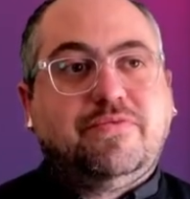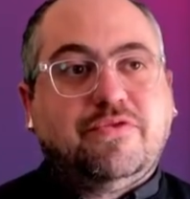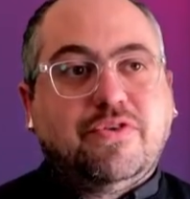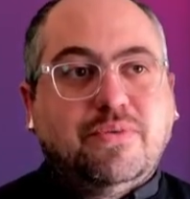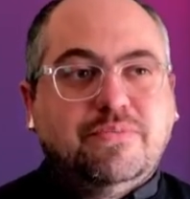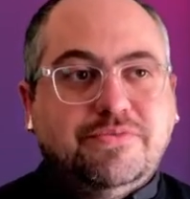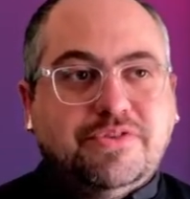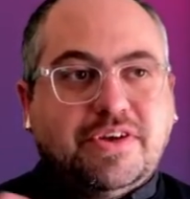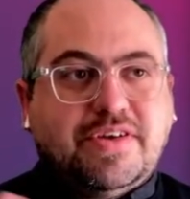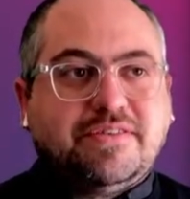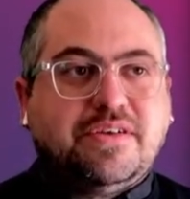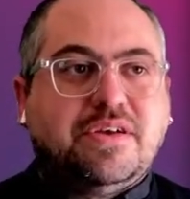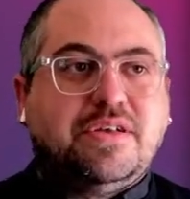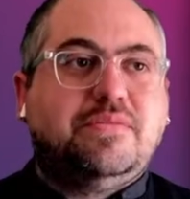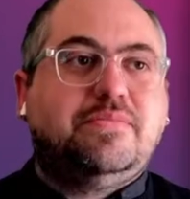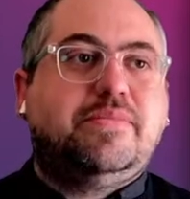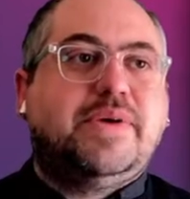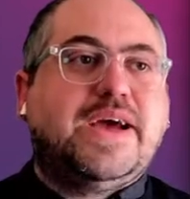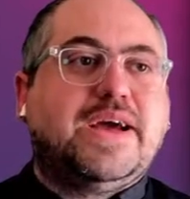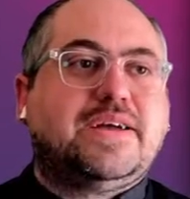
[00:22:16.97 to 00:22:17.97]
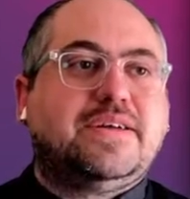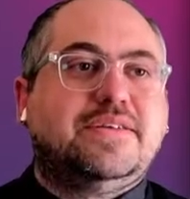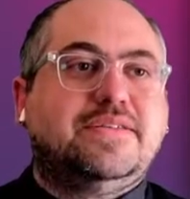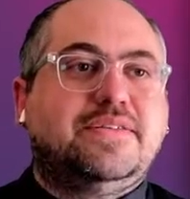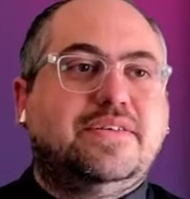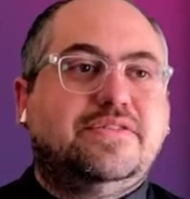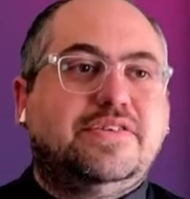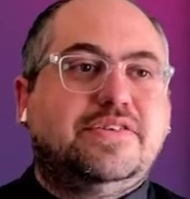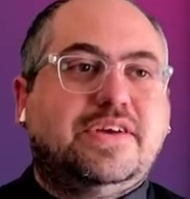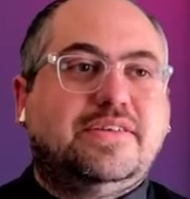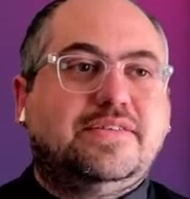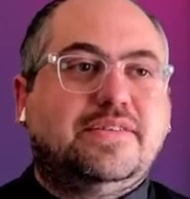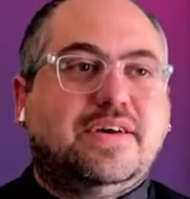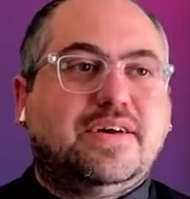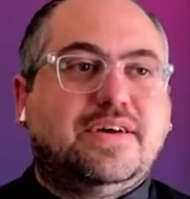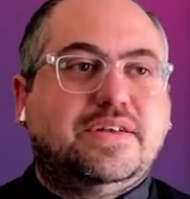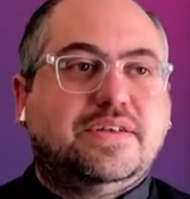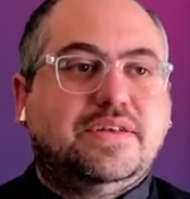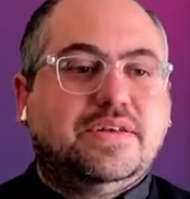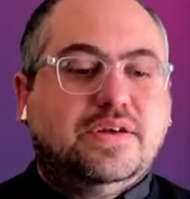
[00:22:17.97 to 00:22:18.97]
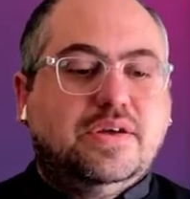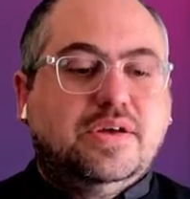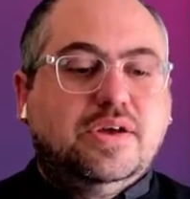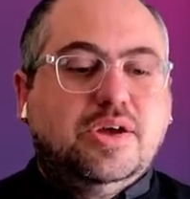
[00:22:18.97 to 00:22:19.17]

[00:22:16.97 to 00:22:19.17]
from JSON back into JSON.